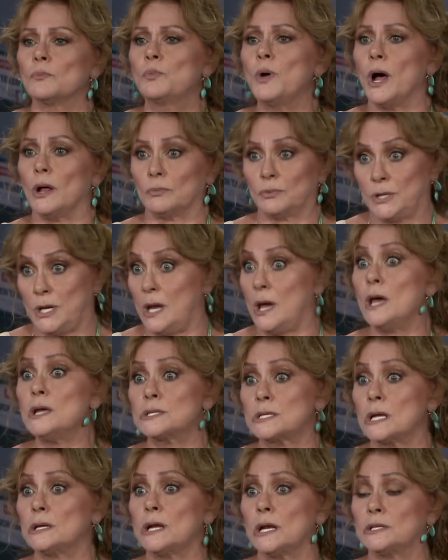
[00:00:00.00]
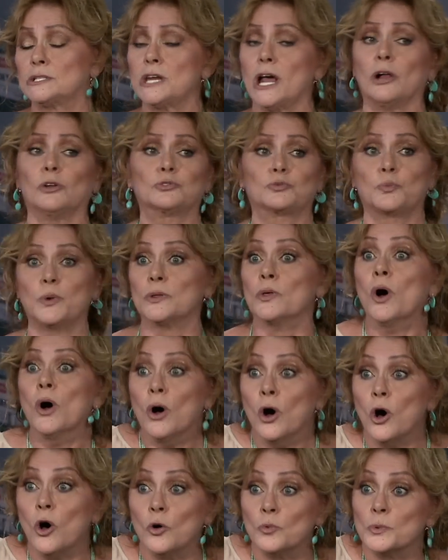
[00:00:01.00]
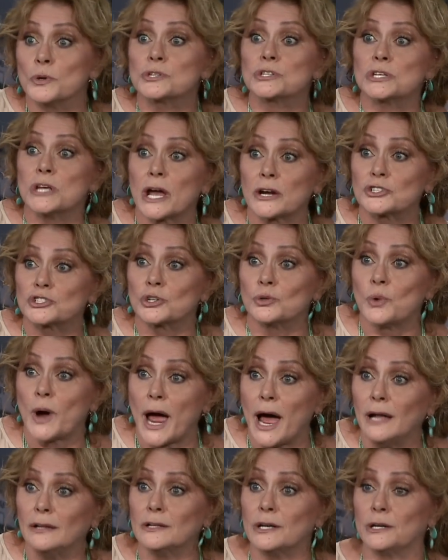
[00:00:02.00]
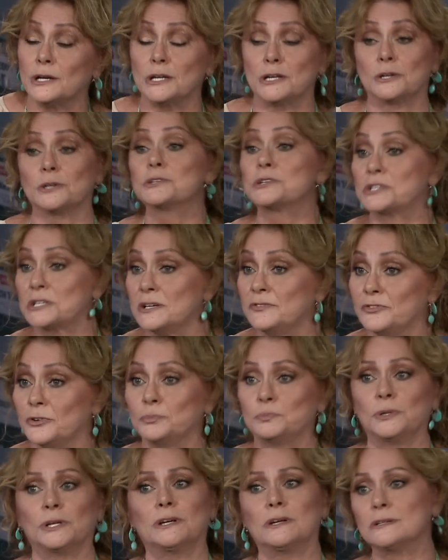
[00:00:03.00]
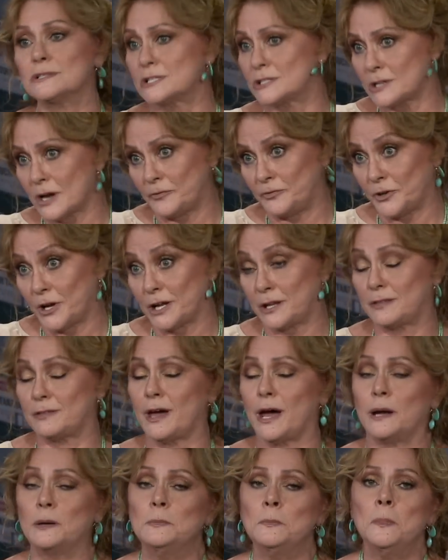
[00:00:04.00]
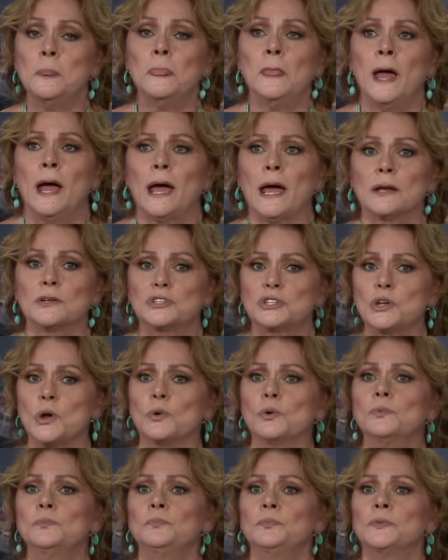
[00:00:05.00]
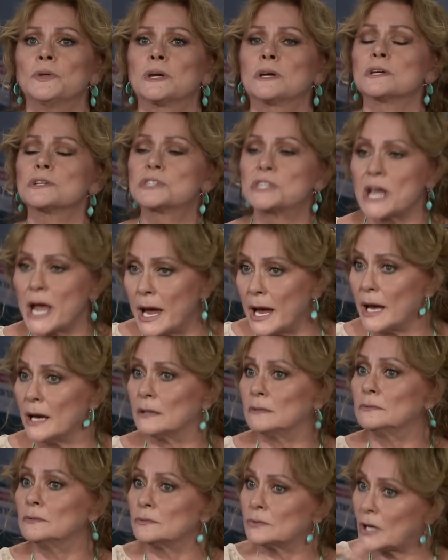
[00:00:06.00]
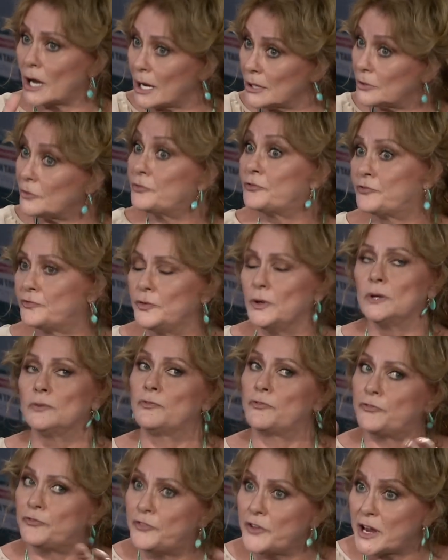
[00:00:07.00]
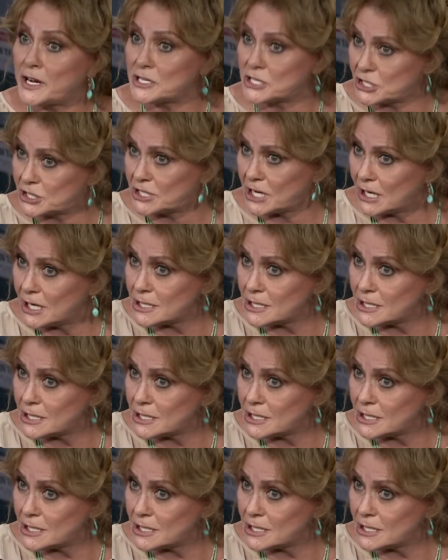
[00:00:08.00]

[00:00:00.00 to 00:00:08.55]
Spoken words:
Well, yes, and it dealt with homosexuality, conceivably, and stuff like that. And so Kazan kind of fixed it.